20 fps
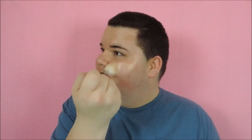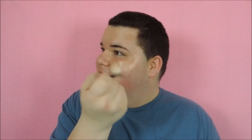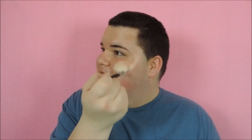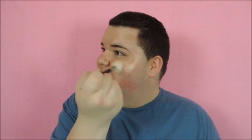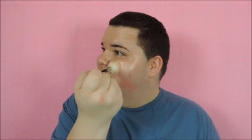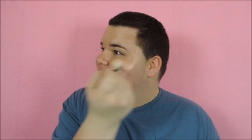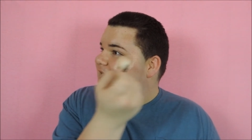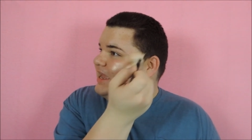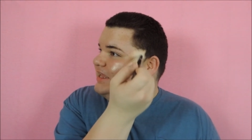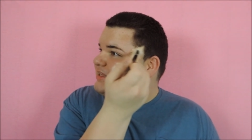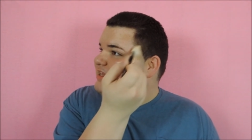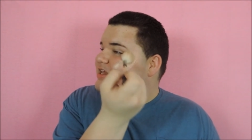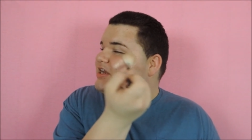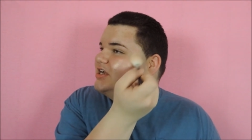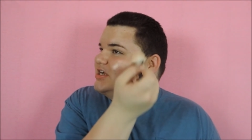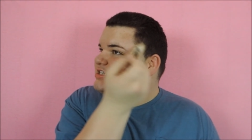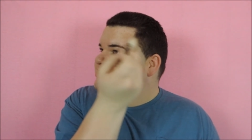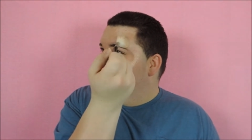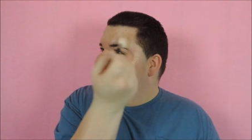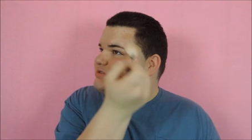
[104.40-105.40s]

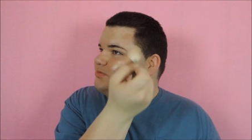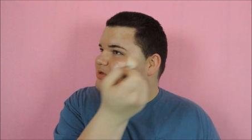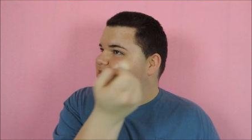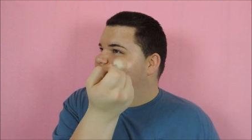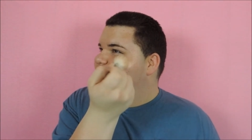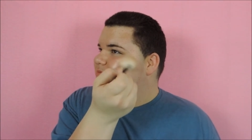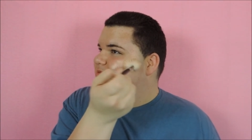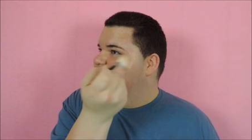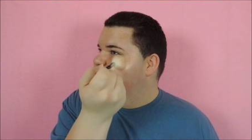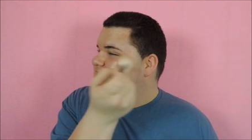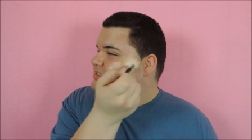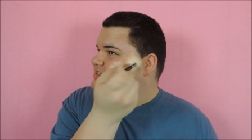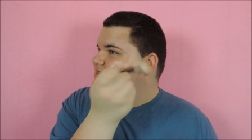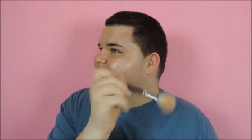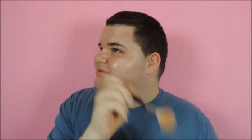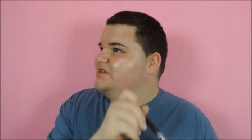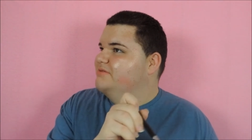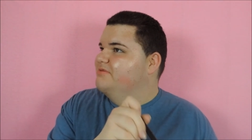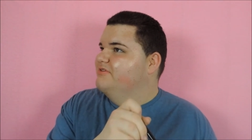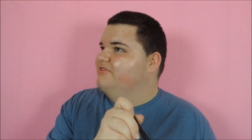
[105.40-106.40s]
highlighter is just one of them things
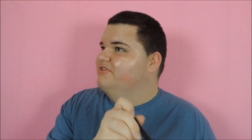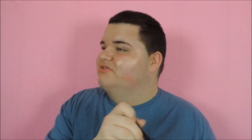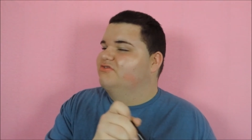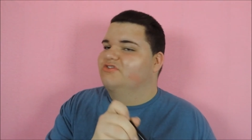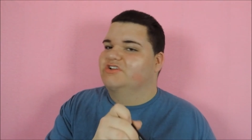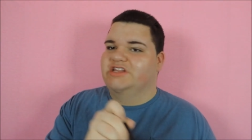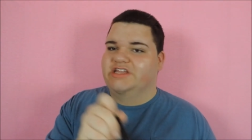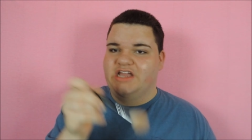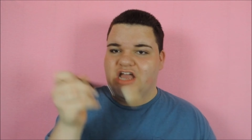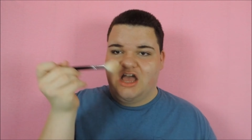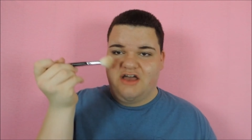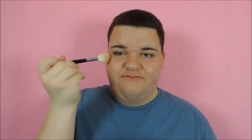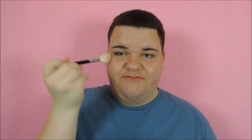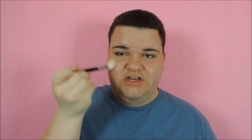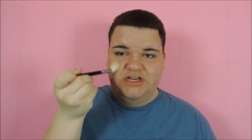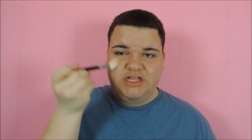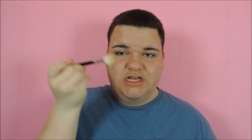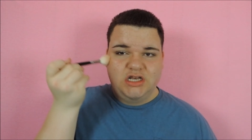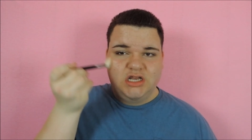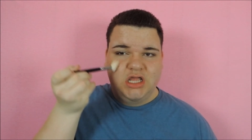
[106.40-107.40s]
that make me feel really
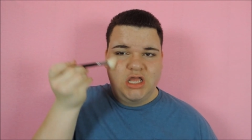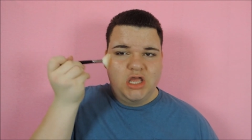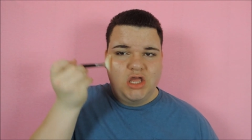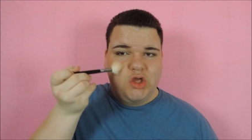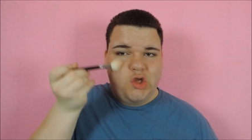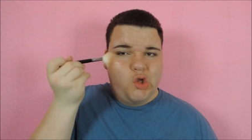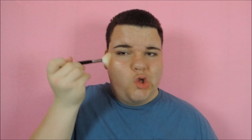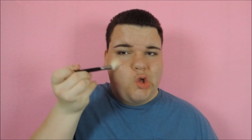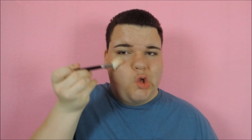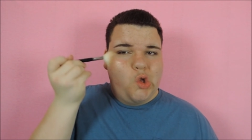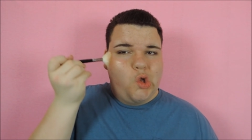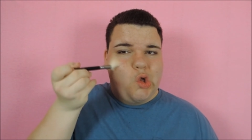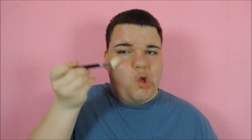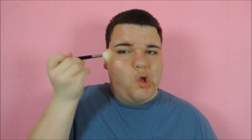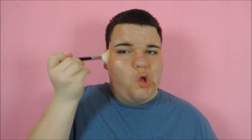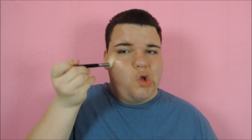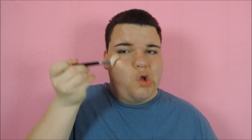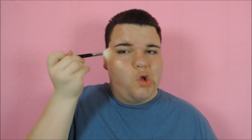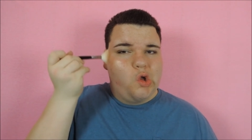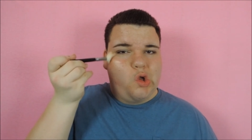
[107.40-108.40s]
confident.
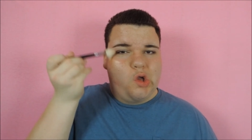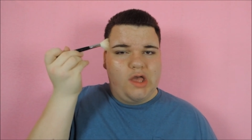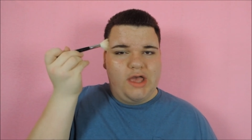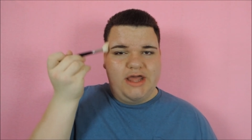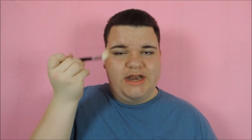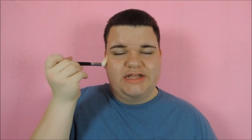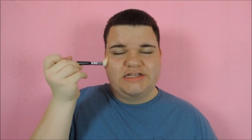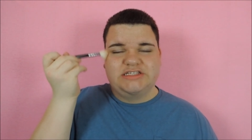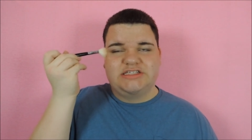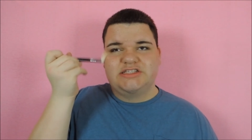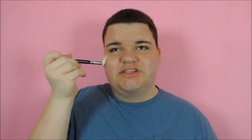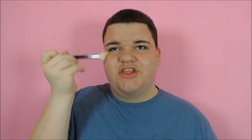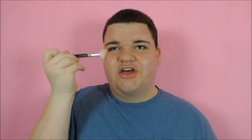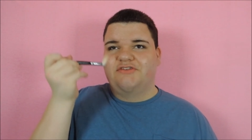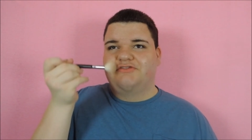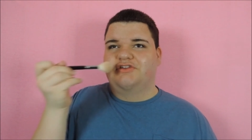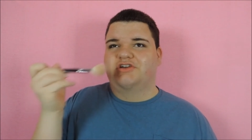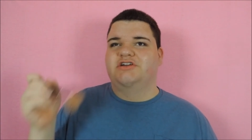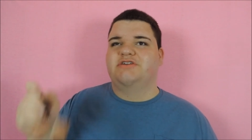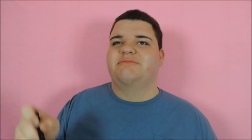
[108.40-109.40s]
And I just
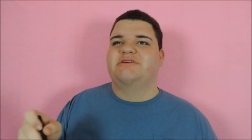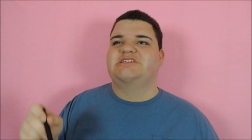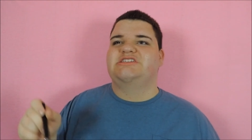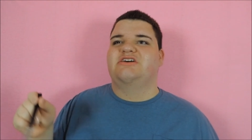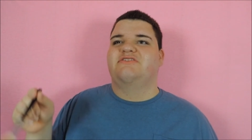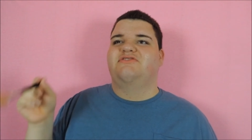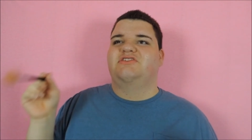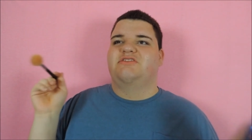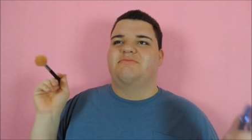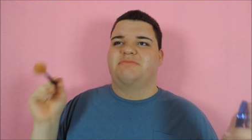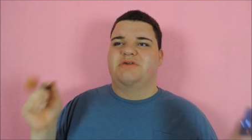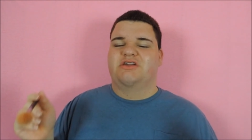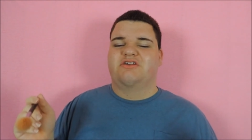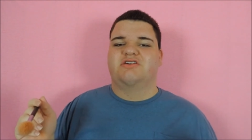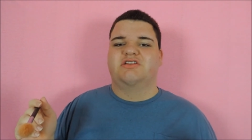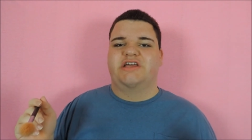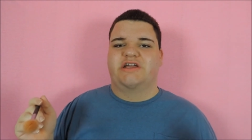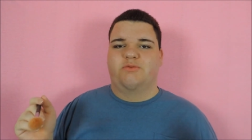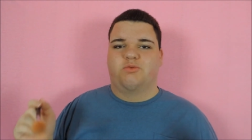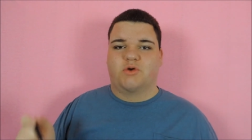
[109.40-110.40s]
love looking at myself in the
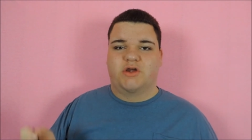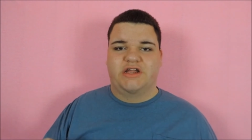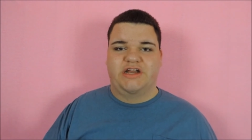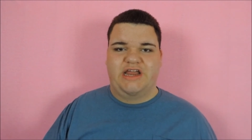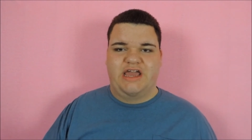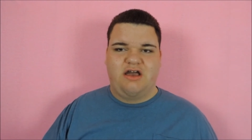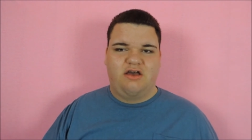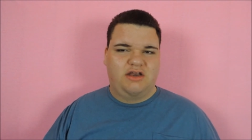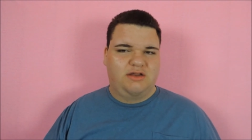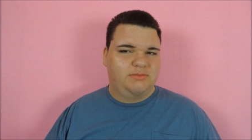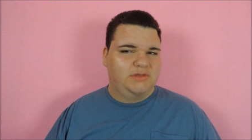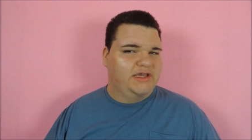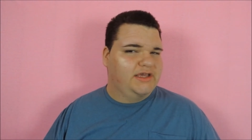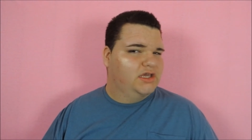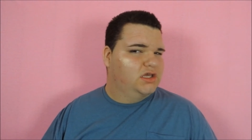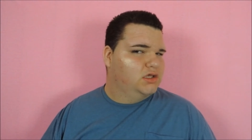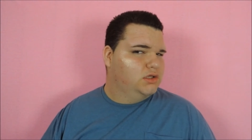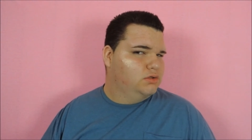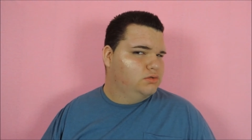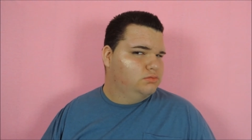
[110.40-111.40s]
mirror, like, working out, and I'm
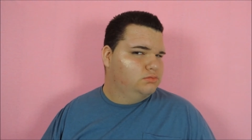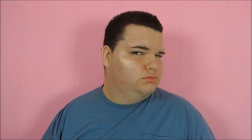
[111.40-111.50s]
like,